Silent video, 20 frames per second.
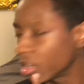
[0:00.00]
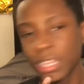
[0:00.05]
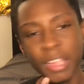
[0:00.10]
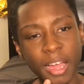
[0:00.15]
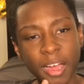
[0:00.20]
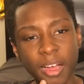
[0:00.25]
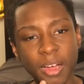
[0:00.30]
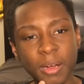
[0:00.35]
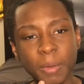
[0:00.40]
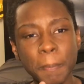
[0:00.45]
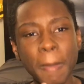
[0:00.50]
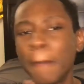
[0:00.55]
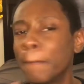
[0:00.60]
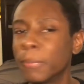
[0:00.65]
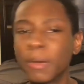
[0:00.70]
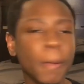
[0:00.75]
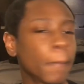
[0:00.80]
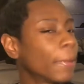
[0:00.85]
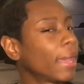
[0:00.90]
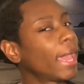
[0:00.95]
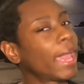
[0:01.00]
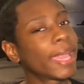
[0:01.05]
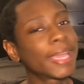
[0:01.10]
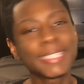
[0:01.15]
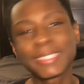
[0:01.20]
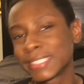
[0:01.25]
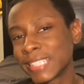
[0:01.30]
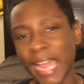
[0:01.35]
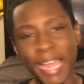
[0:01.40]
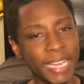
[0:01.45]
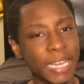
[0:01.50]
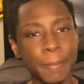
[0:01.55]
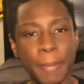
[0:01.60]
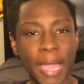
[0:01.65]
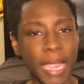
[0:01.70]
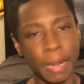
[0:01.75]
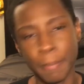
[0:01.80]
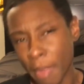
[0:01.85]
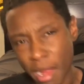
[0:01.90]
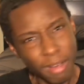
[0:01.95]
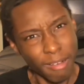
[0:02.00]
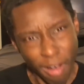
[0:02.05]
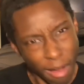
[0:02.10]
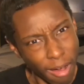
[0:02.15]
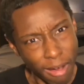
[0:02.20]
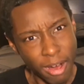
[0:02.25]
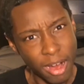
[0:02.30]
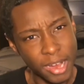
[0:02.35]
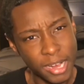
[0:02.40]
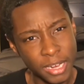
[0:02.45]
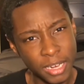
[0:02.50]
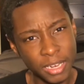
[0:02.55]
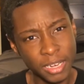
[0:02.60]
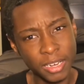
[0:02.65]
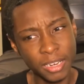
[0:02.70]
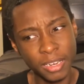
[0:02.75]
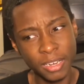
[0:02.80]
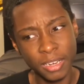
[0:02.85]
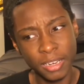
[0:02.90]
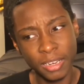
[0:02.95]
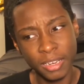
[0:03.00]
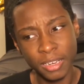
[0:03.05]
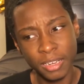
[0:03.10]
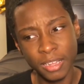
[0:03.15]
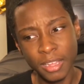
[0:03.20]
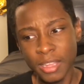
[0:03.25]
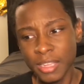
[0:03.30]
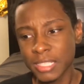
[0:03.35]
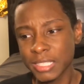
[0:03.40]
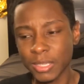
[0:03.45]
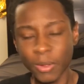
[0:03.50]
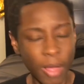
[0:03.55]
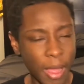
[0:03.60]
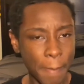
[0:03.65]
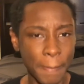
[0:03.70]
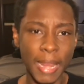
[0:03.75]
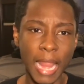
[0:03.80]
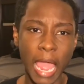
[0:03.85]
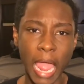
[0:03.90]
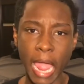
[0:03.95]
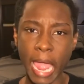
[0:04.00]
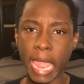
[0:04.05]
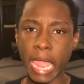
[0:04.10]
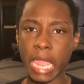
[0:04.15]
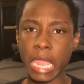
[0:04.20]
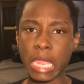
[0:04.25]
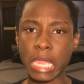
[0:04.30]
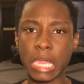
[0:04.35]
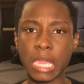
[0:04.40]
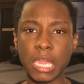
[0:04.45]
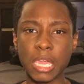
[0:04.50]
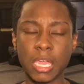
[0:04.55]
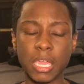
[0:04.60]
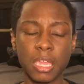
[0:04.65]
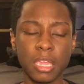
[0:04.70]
Yo, my book bag is not in the back of my car. So I'm like,